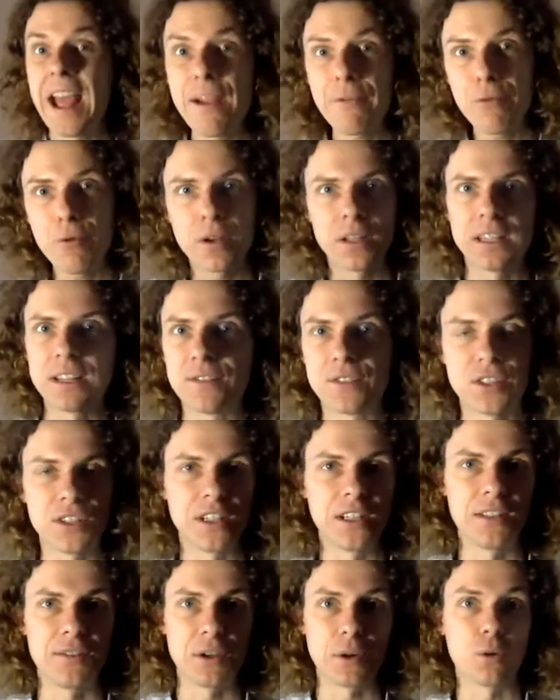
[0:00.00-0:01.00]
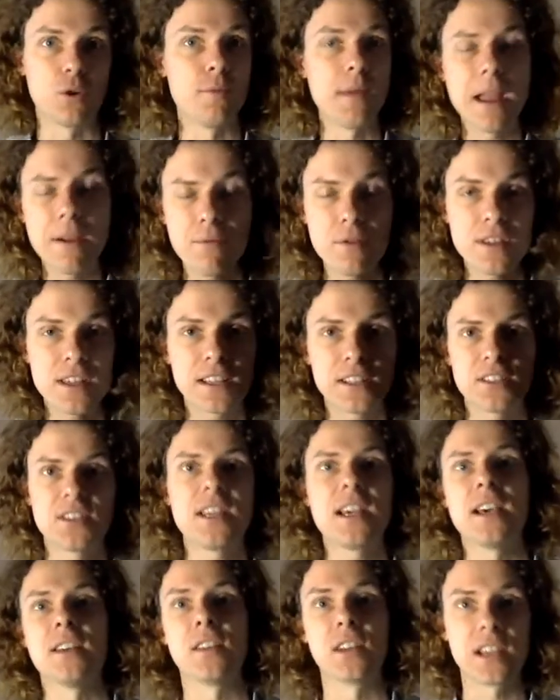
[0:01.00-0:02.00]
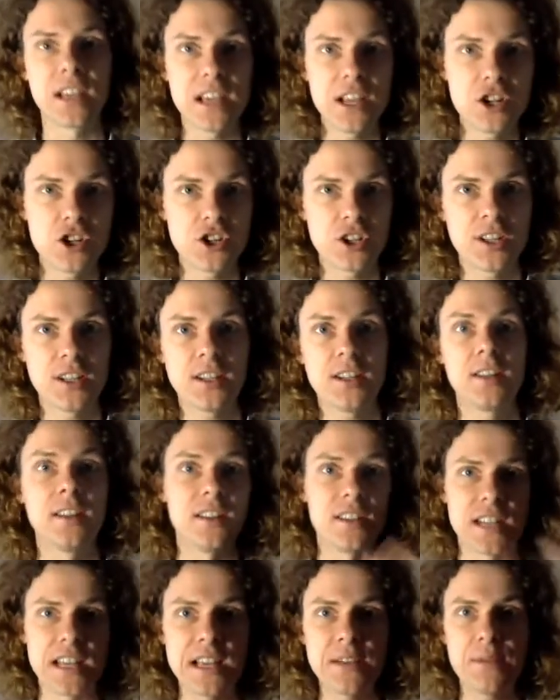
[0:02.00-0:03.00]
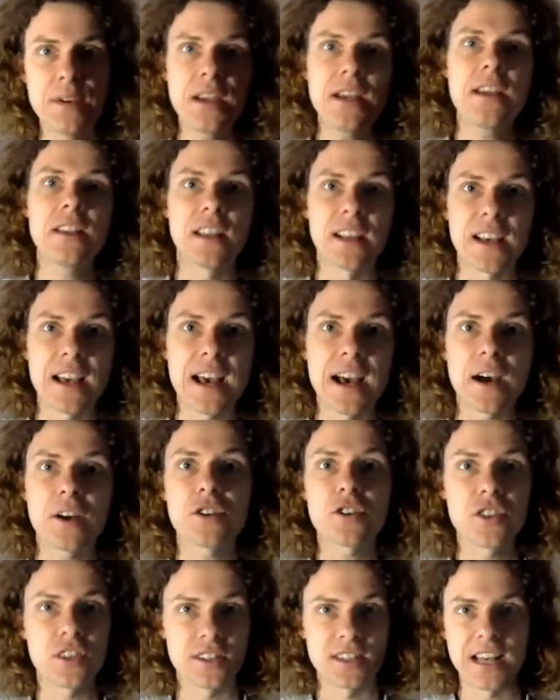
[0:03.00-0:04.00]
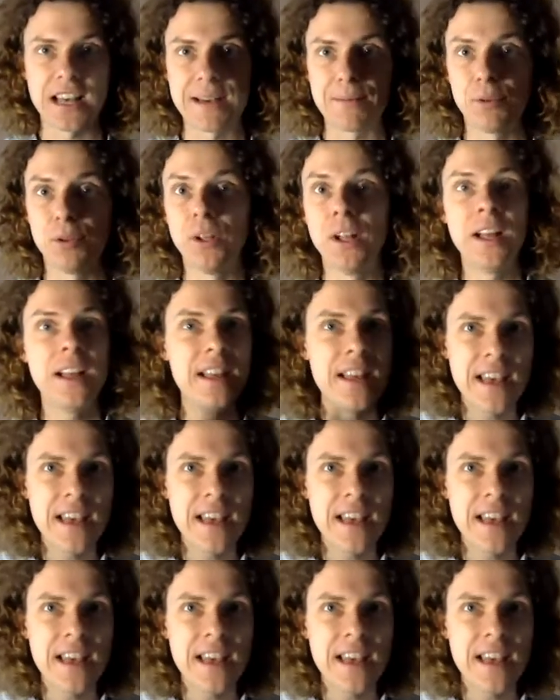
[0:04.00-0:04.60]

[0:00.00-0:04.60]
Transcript: Everyone lives in the living room. Everything's there. The kitchen, the TV, the couch, the table.